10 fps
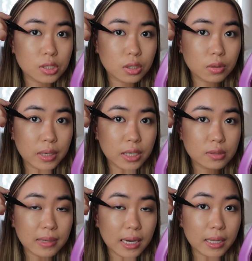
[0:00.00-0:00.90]
So when I
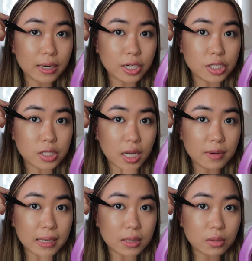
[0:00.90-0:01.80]
do my eyeliner, I just kind
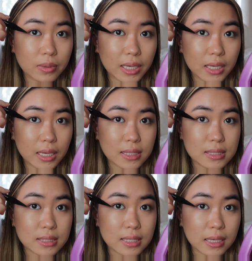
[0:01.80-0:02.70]
of make the wing as
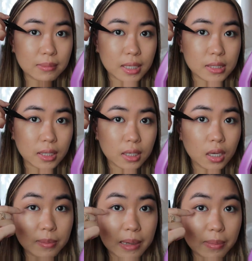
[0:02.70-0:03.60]
the same as like
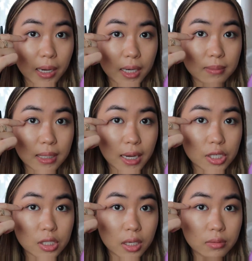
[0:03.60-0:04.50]
where my bottom
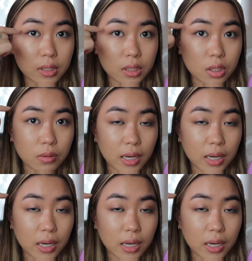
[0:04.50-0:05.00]
lash line would go